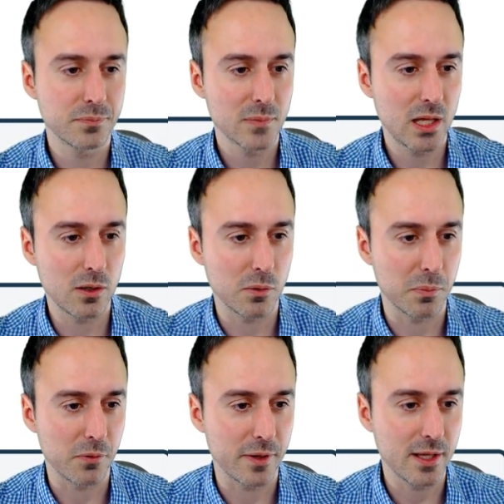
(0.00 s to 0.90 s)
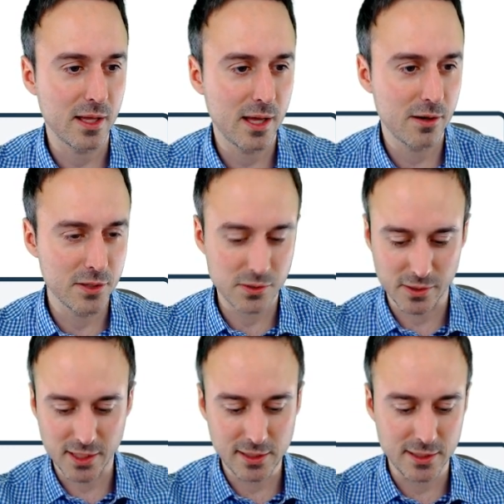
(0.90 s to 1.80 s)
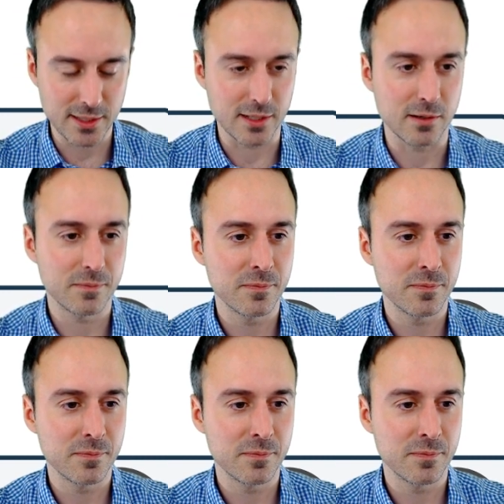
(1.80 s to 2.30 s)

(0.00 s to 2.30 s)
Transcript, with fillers: Hello, Maria. How are you doing? Get in here.